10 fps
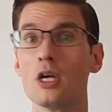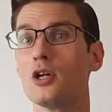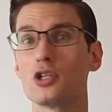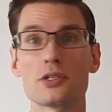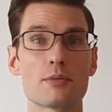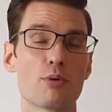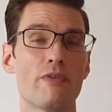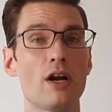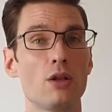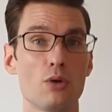just to
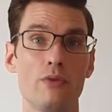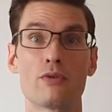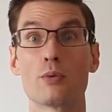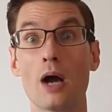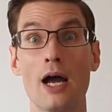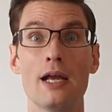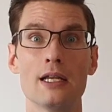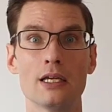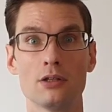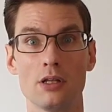provide a little
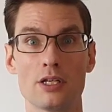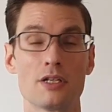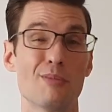variety in the lesson.